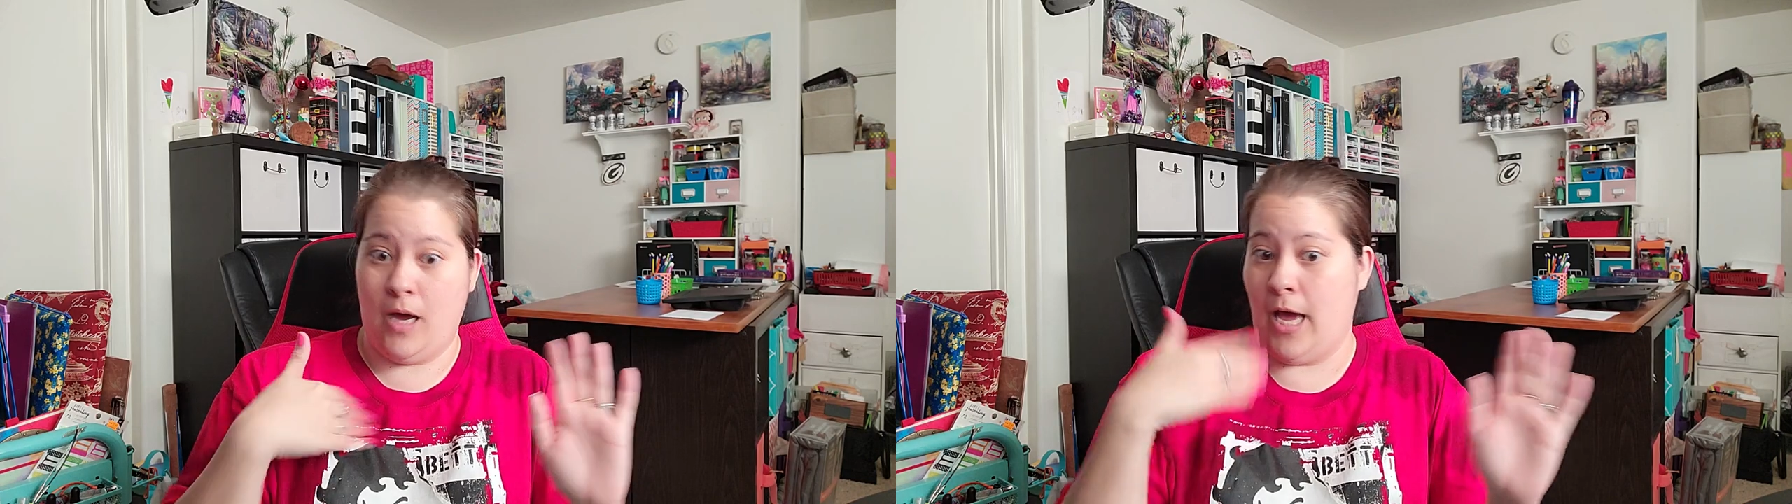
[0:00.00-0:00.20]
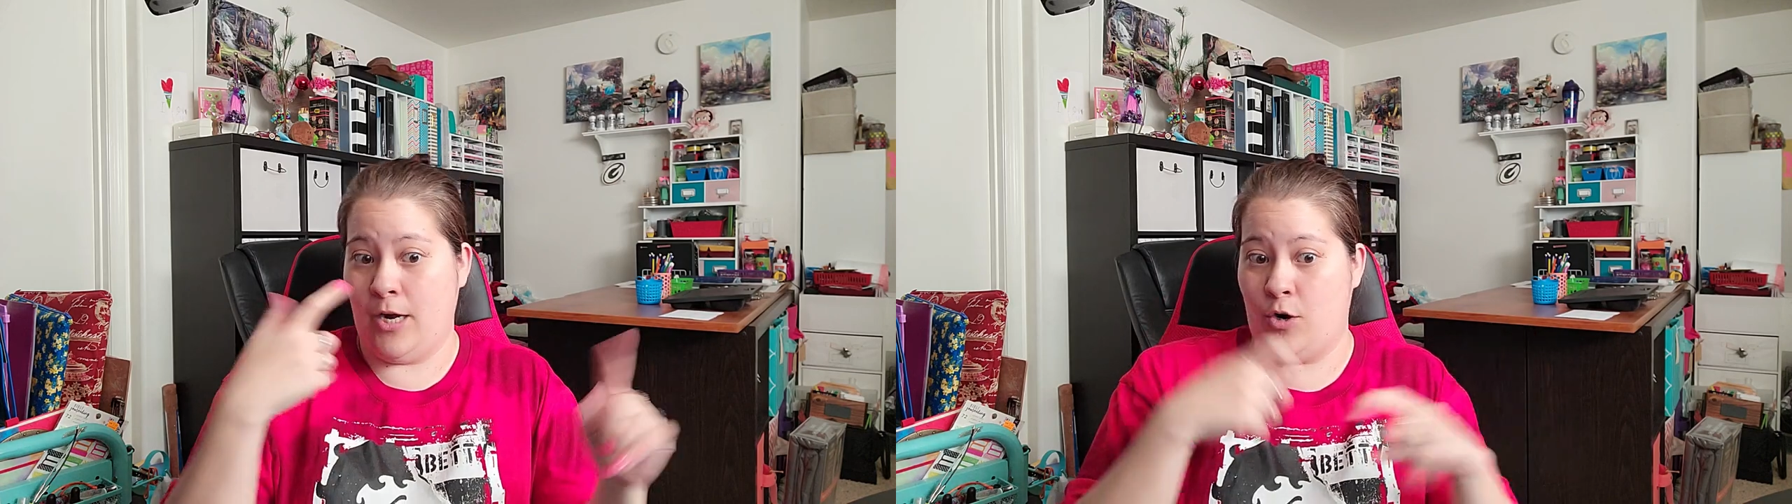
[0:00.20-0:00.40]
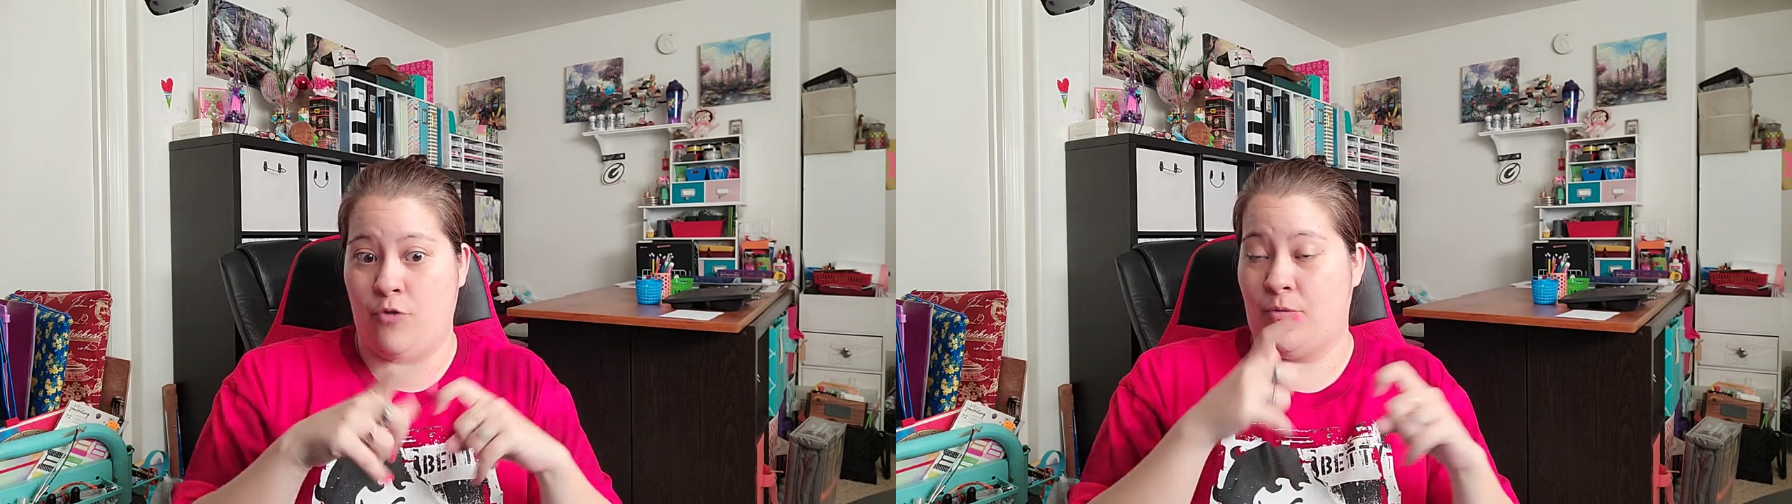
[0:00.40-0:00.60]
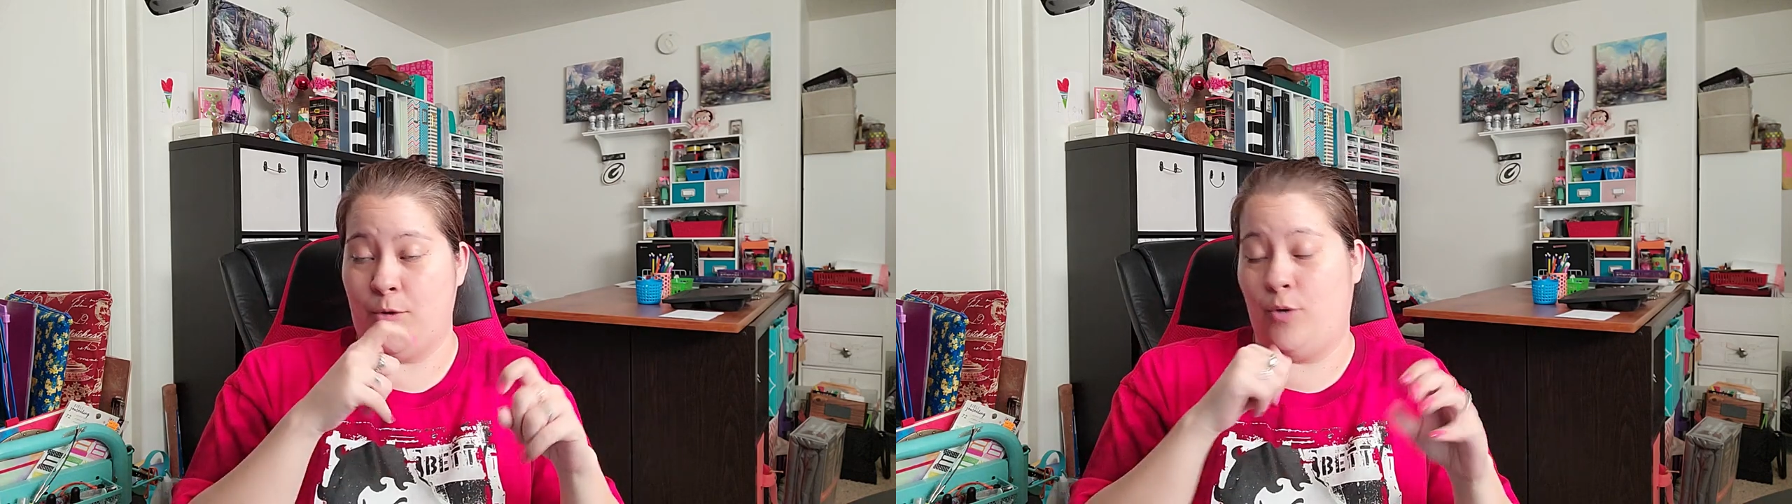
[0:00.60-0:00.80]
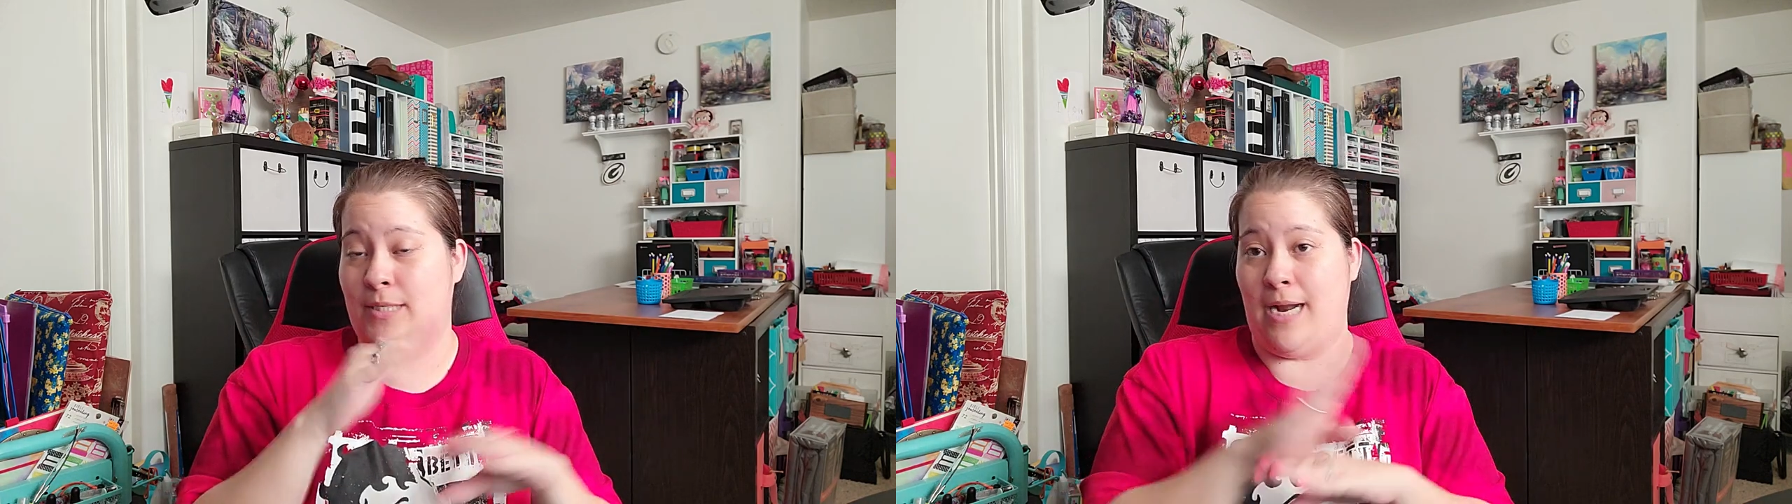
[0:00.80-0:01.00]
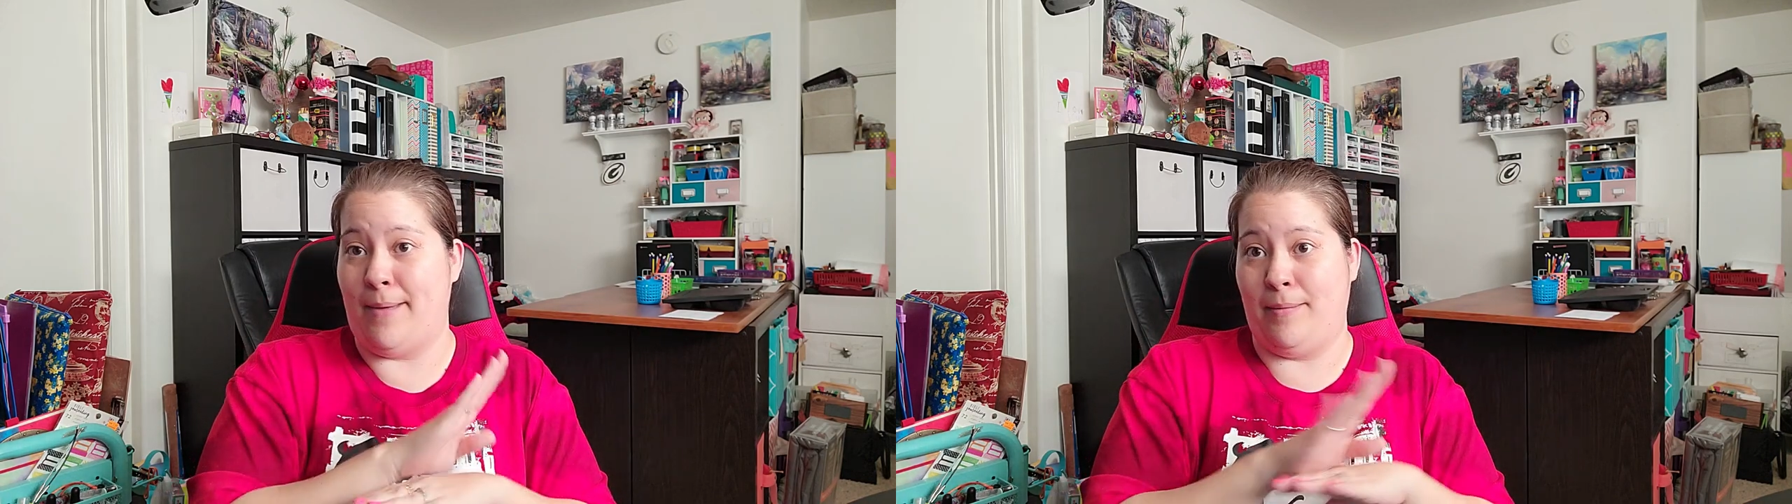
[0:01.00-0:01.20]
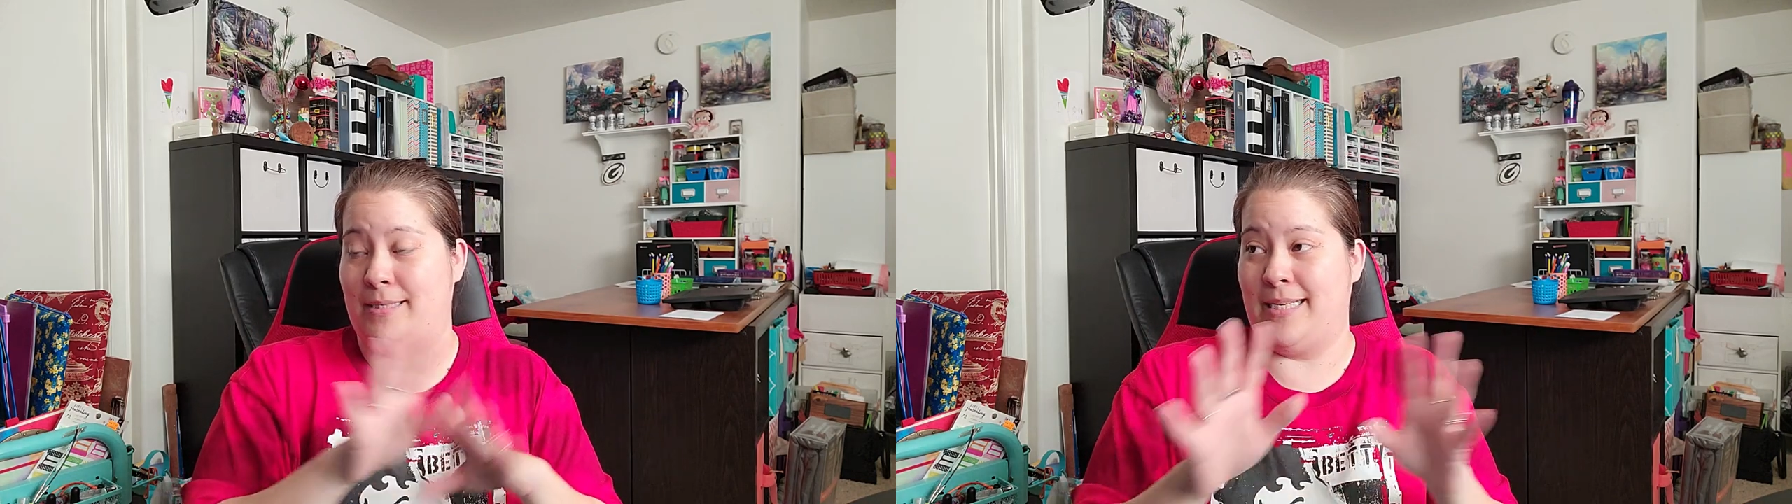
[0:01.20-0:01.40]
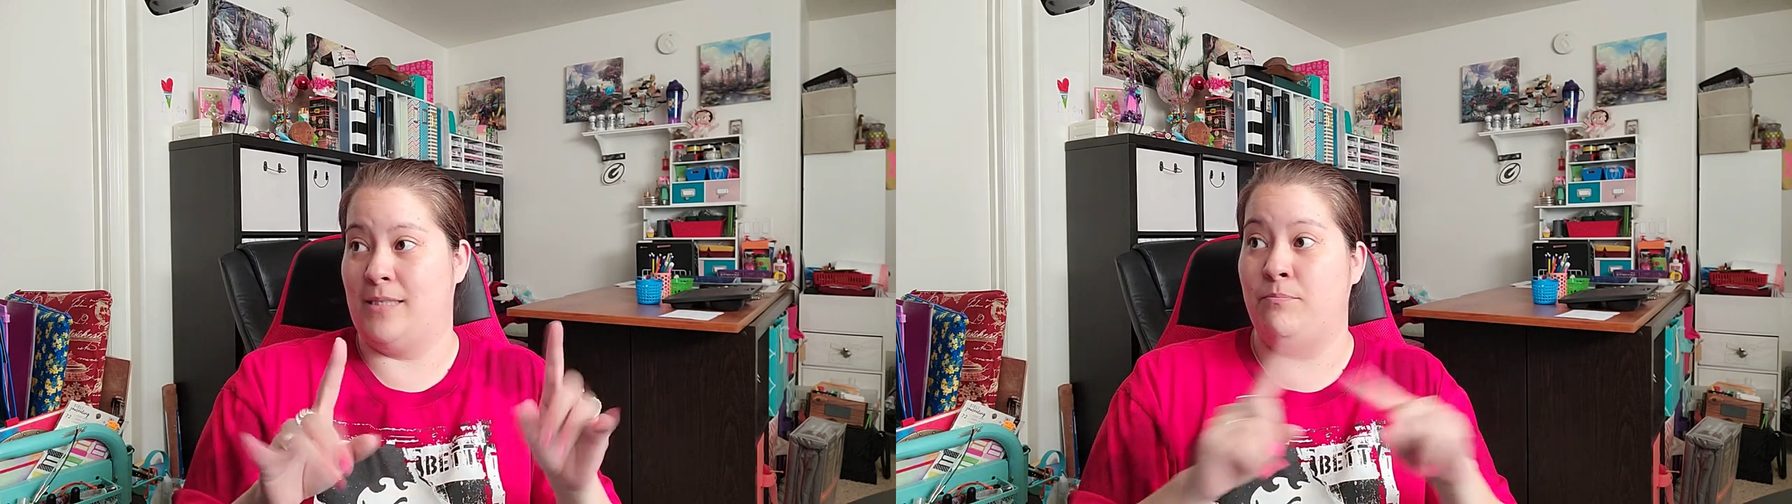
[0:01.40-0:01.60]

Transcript: I don't know from who, it's not my business.